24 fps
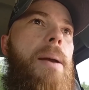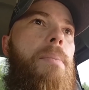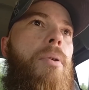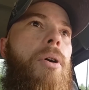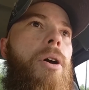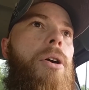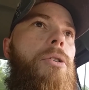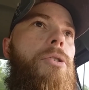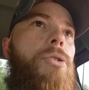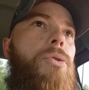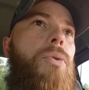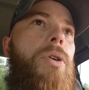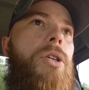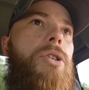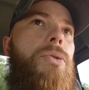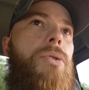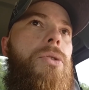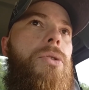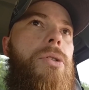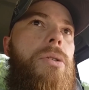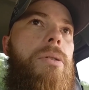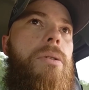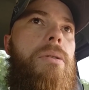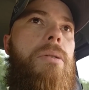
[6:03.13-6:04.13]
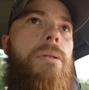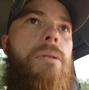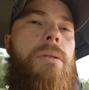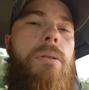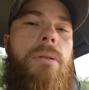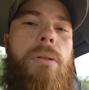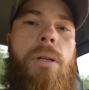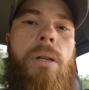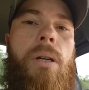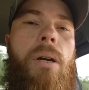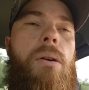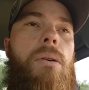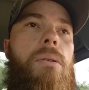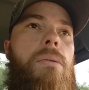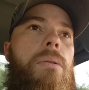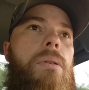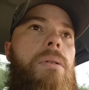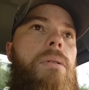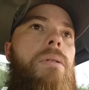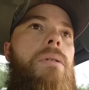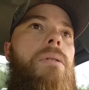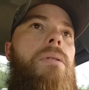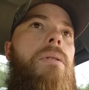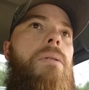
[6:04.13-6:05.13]
Babe Ruth, which was, you know,
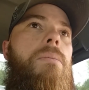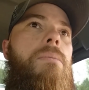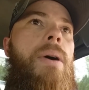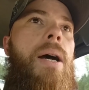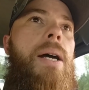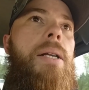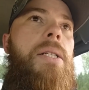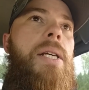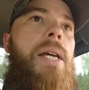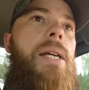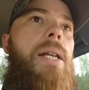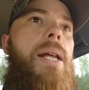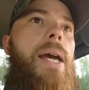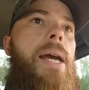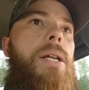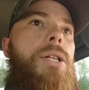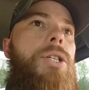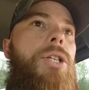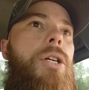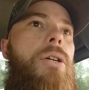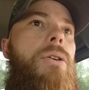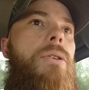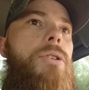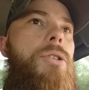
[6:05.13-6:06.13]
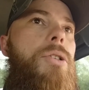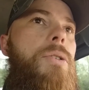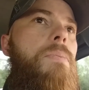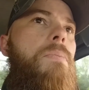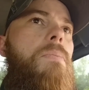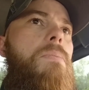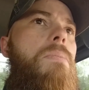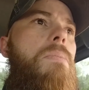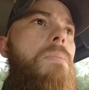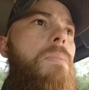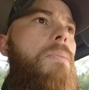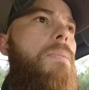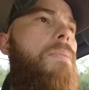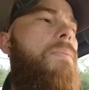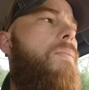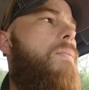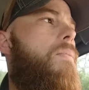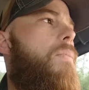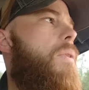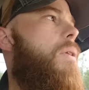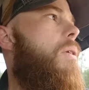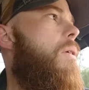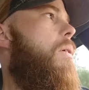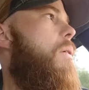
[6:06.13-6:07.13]
my teenage years,
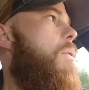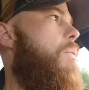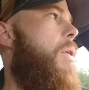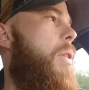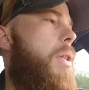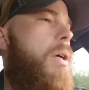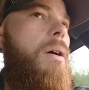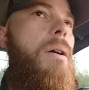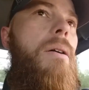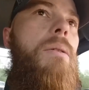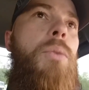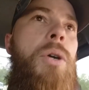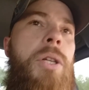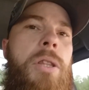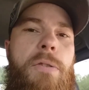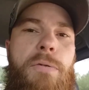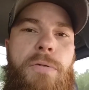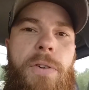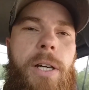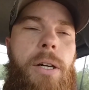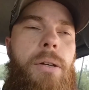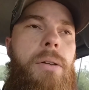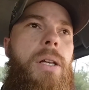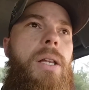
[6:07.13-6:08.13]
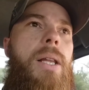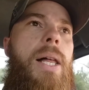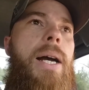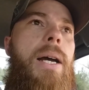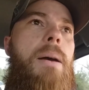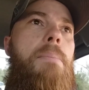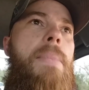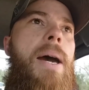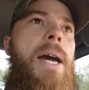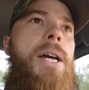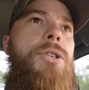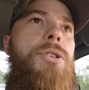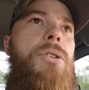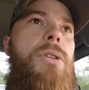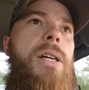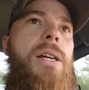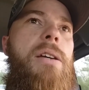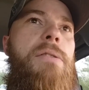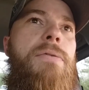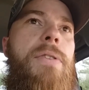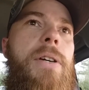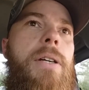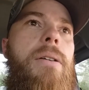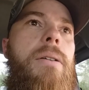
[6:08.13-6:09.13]
when the field looked like a major
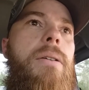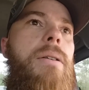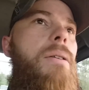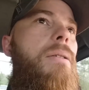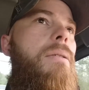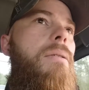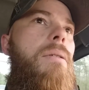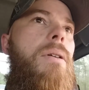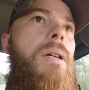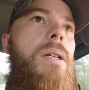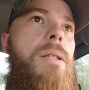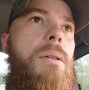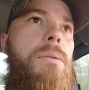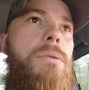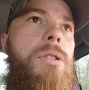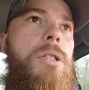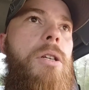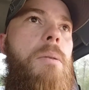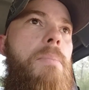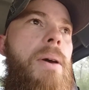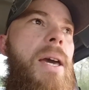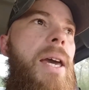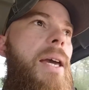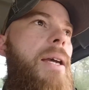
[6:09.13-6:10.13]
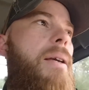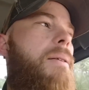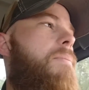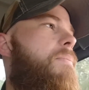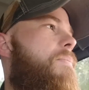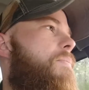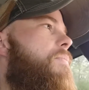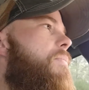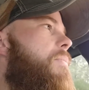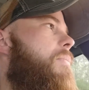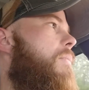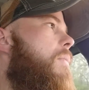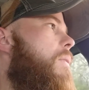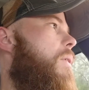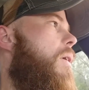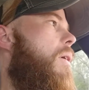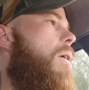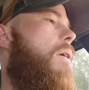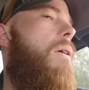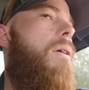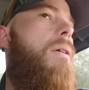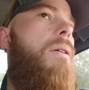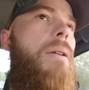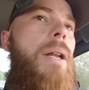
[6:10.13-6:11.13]
league field because it was so big.
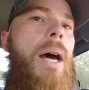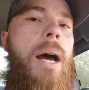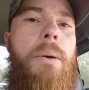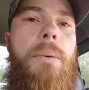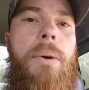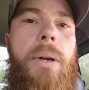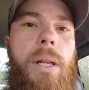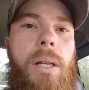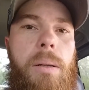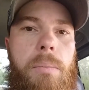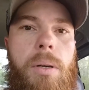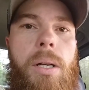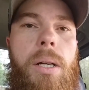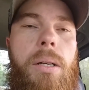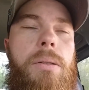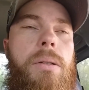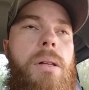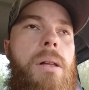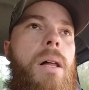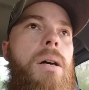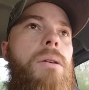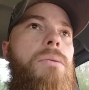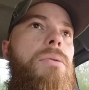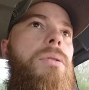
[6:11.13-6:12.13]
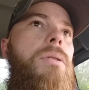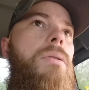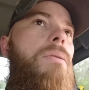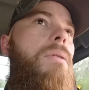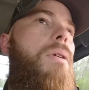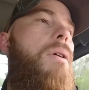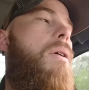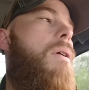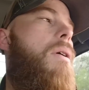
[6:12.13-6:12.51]
Not really, but it was close.